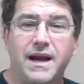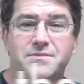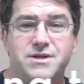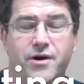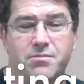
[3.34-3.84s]
name
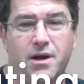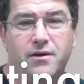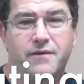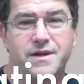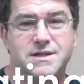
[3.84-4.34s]
is Eric
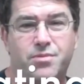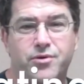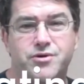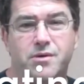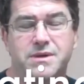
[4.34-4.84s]
Muller of the
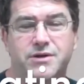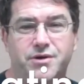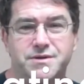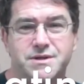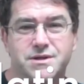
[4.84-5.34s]
Exploratorium Teacher
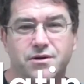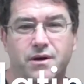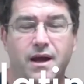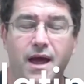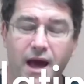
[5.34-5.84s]
Institute,
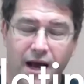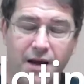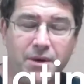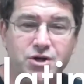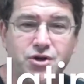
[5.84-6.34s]
and
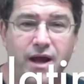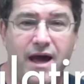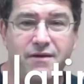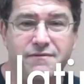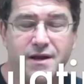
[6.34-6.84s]
I'm going to show you
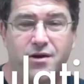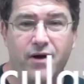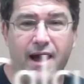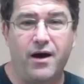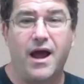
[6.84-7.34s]
how to figure
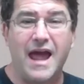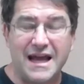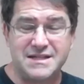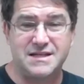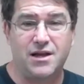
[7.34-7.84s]
out
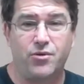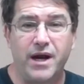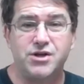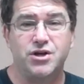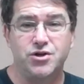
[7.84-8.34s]

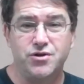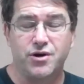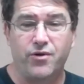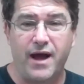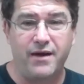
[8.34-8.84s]
acceleration due to
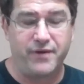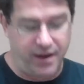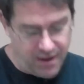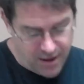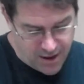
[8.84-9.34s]

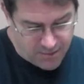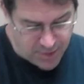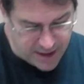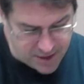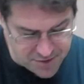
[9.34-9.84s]
gravity
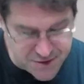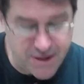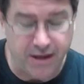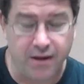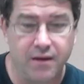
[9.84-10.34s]
by using